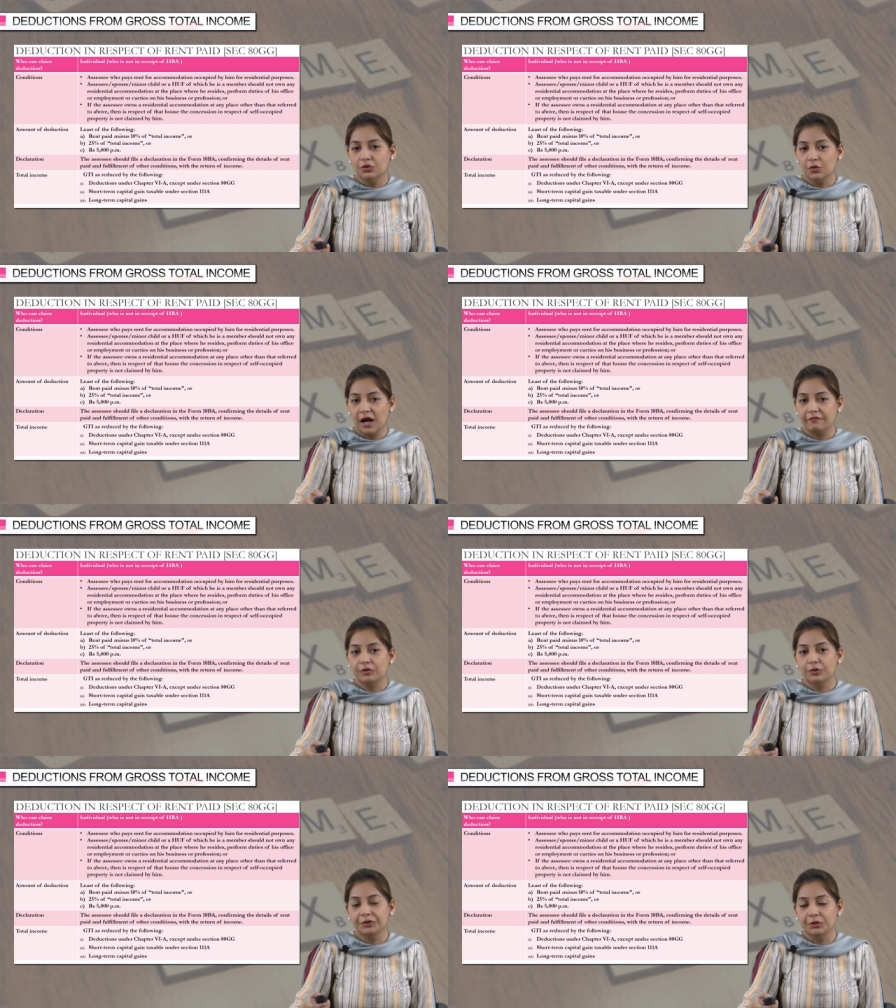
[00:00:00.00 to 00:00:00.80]
you
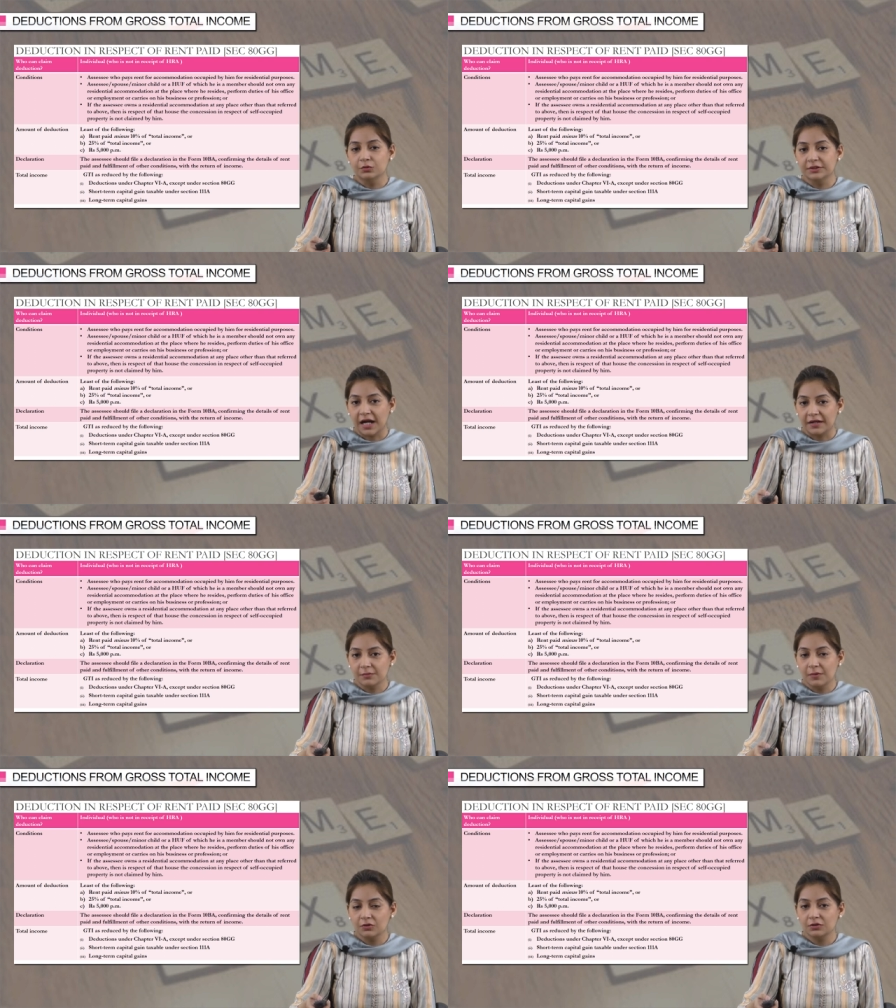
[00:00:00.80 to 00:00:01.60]
have to reduce
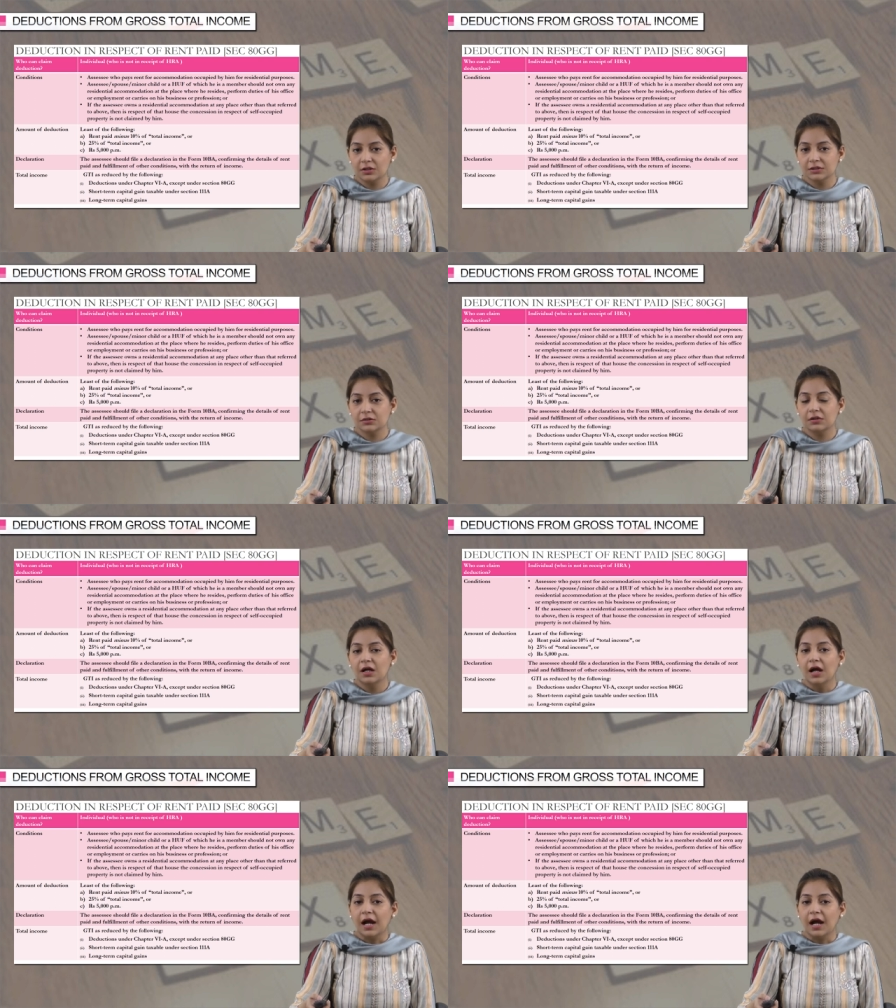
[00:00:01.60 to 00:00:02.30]
that amount also.